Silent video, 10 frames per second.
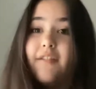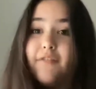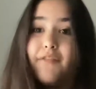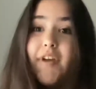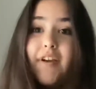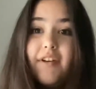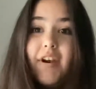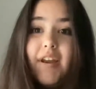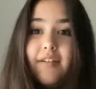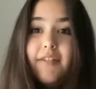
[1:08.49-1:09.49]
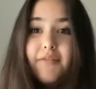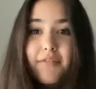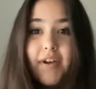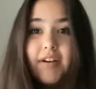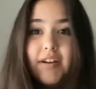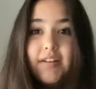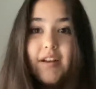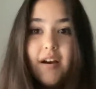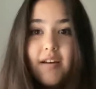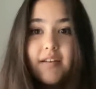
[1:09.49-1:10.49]
very, very
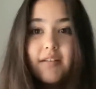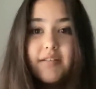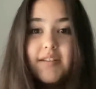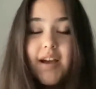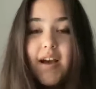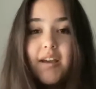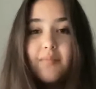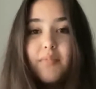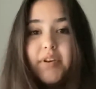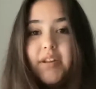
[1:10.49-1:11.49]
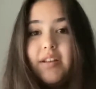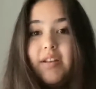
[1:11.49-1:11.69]
not on time, but